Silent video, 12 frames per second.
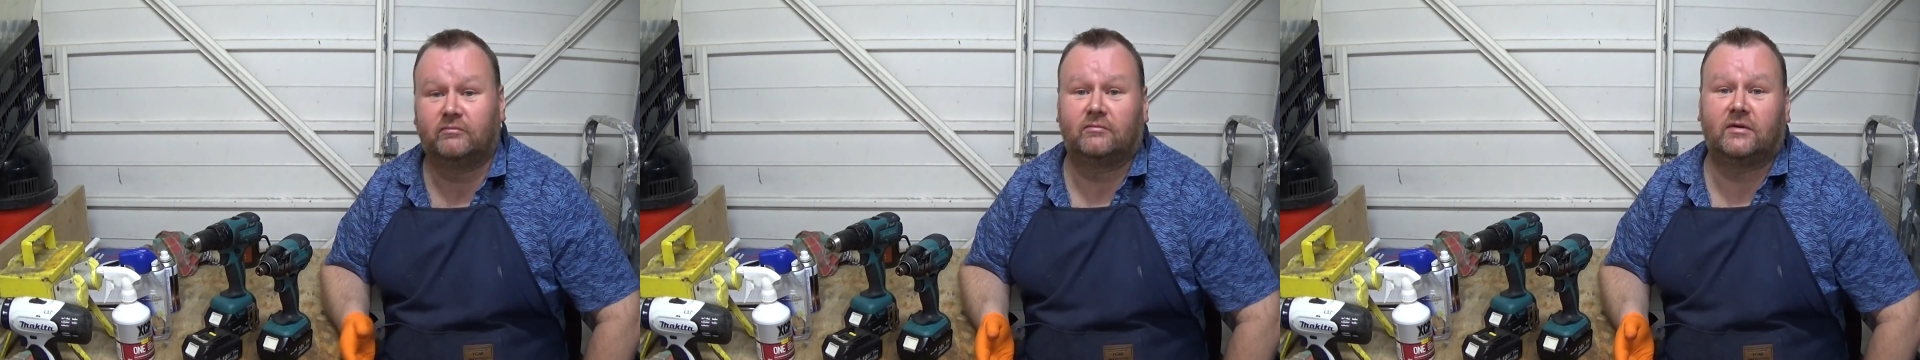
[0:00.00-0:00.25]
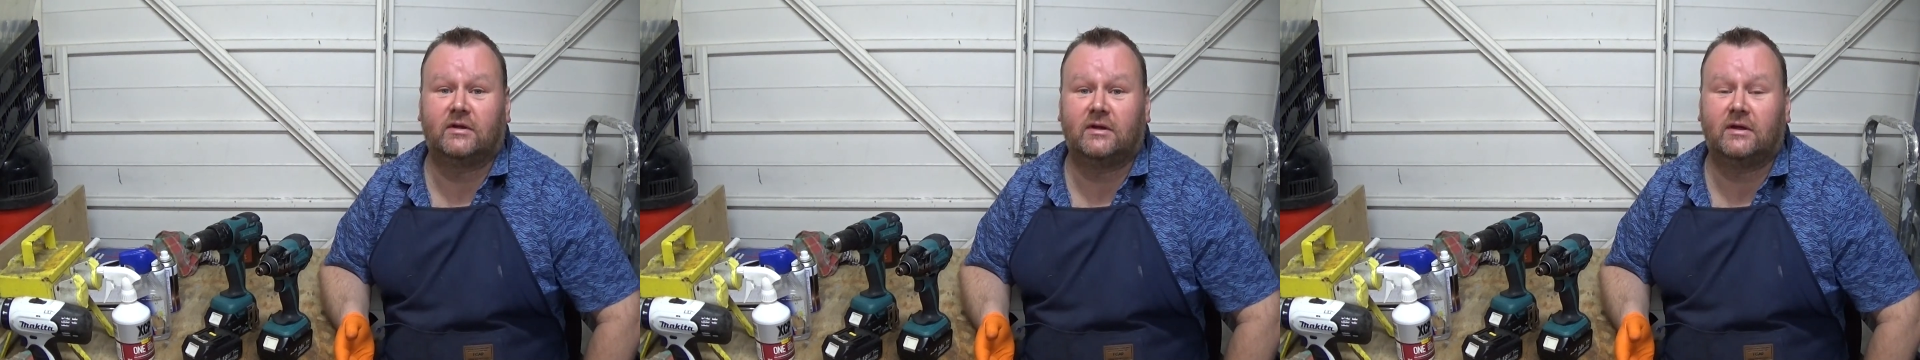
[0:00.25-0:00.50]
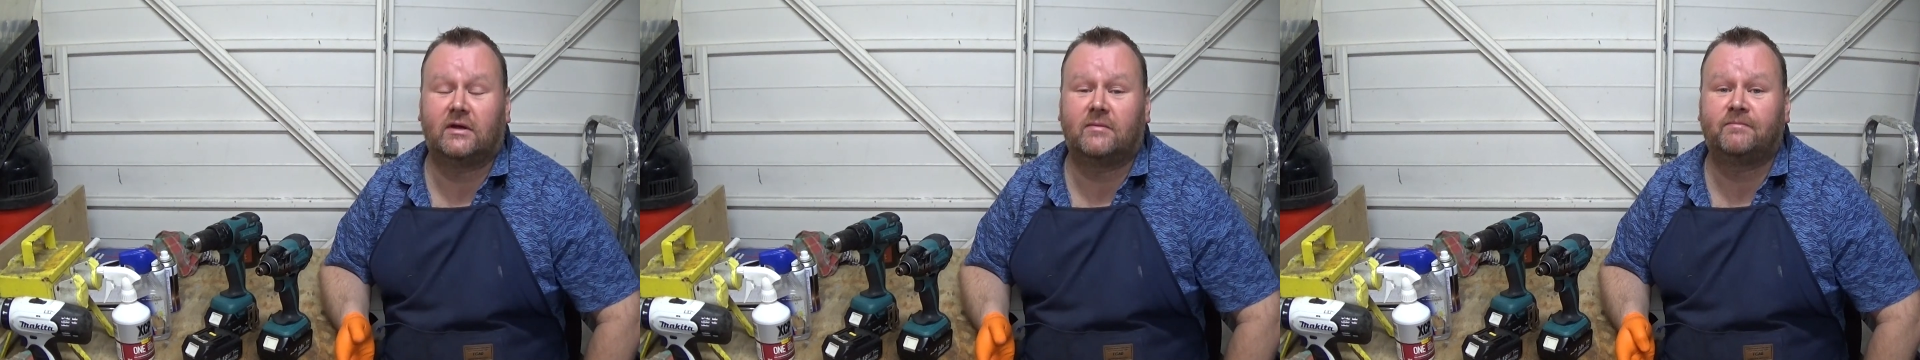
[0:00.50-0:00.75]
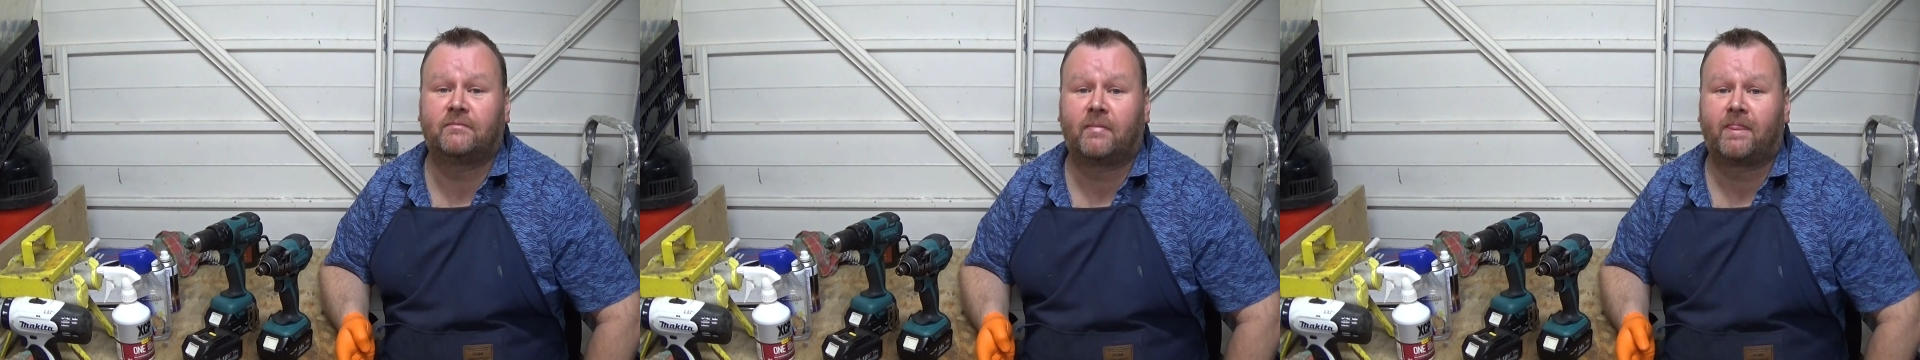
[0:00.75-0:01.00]

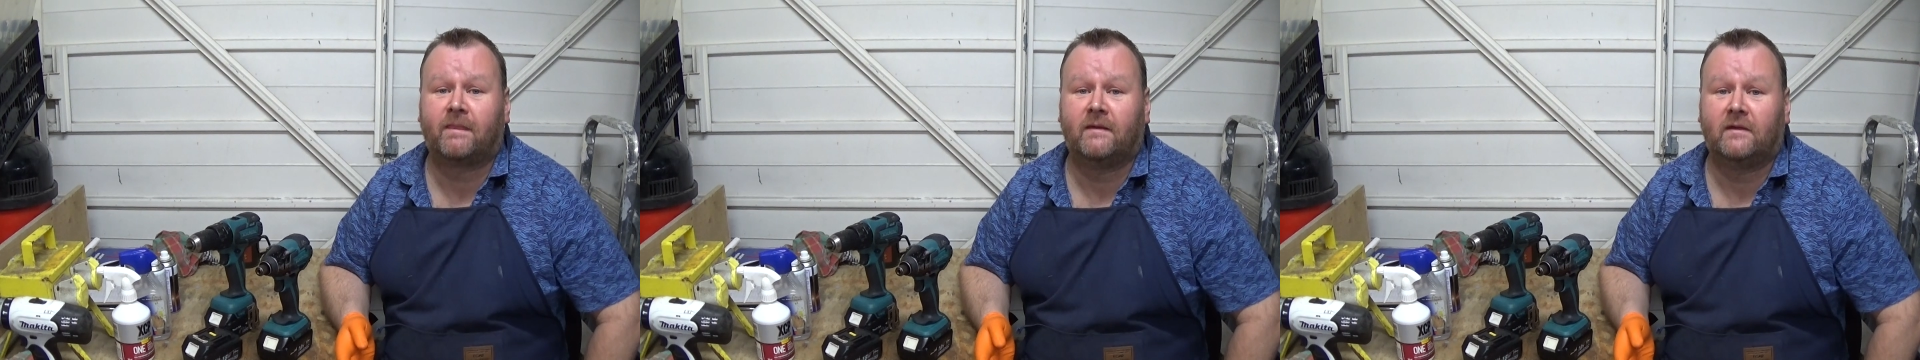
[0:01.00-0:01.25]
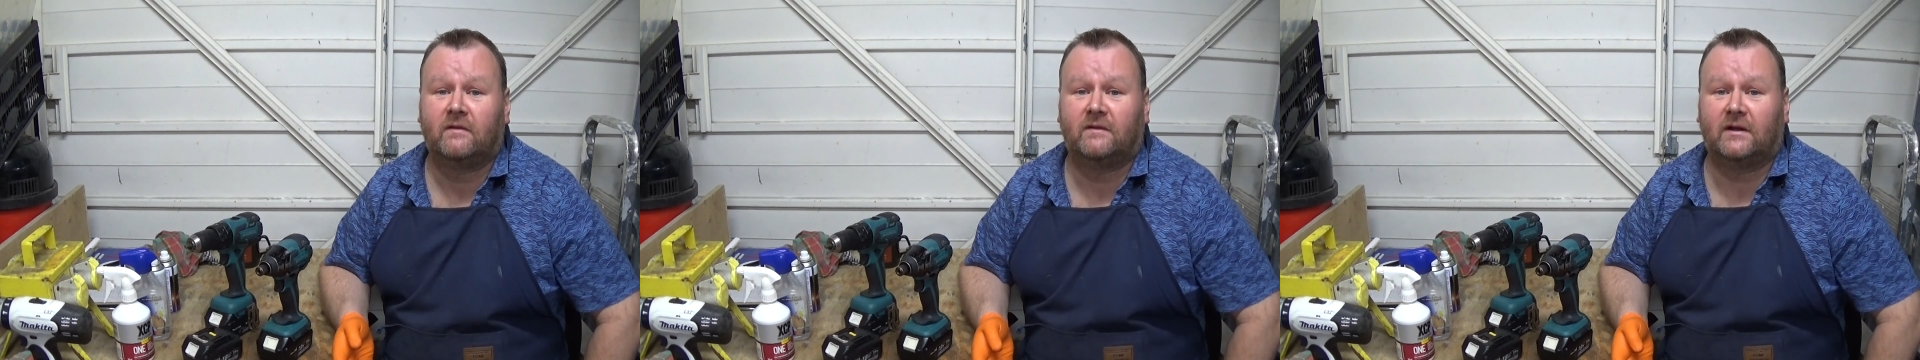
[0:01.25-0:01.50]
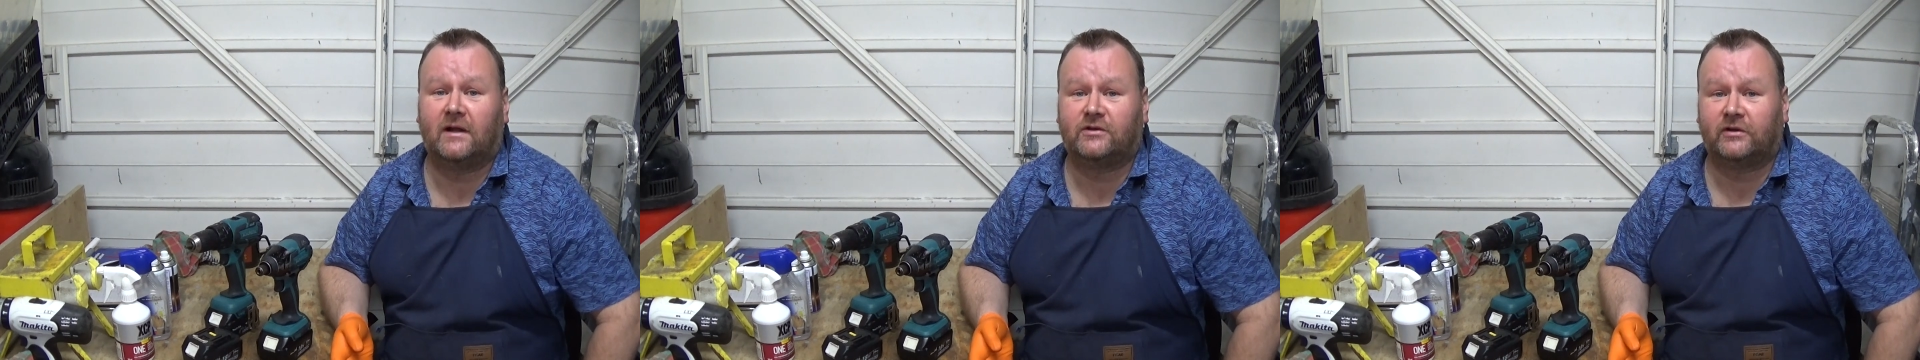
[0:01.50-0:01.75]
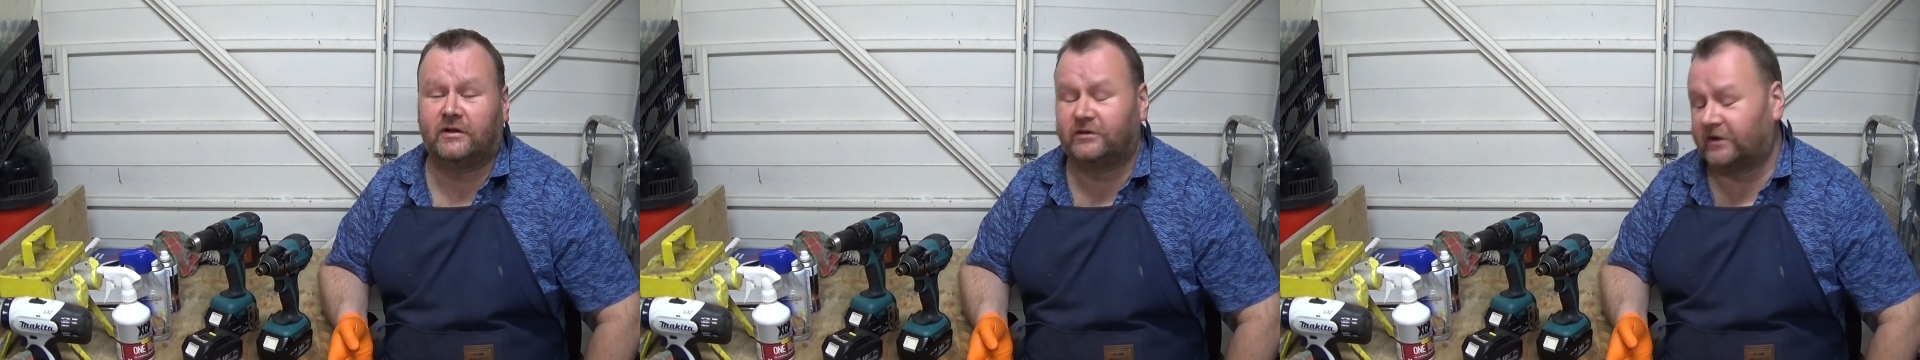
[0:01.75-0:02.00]
The
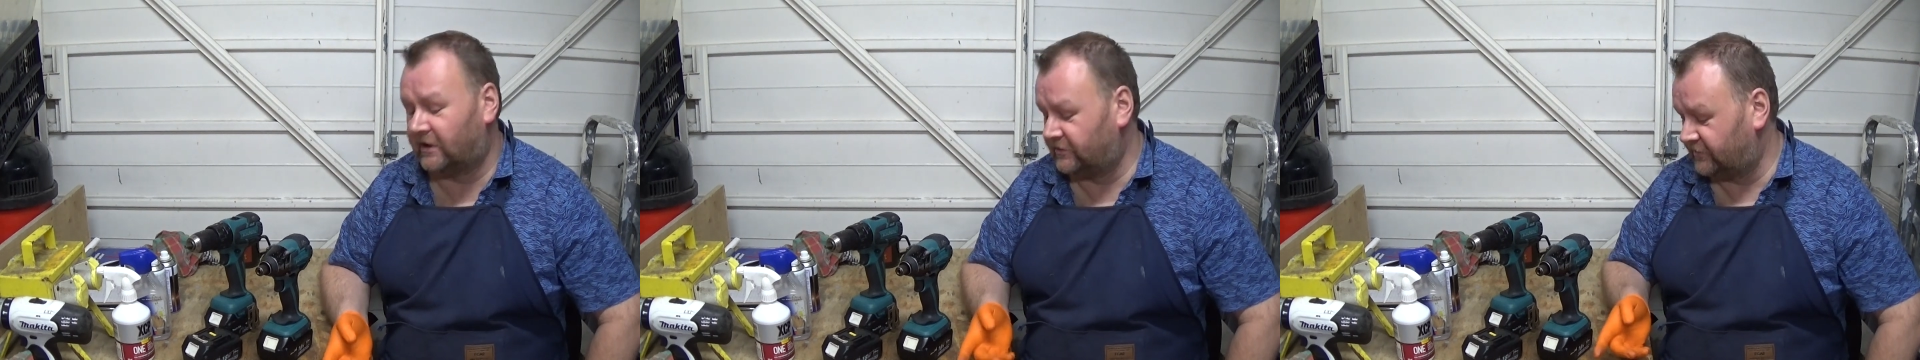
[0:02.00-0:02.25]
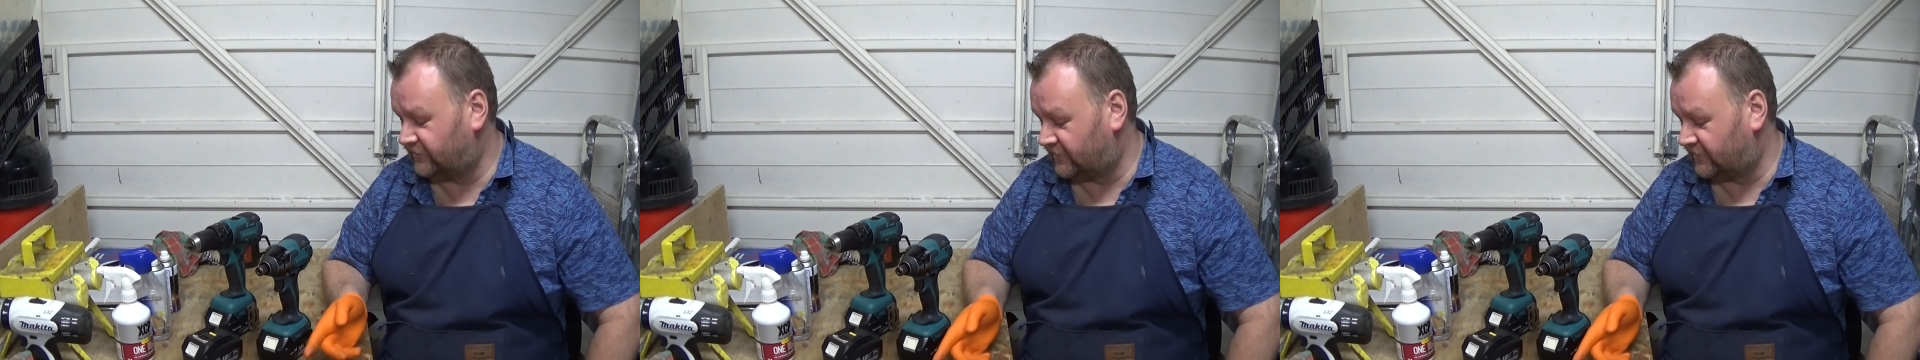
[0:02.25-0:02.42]
electronic chargers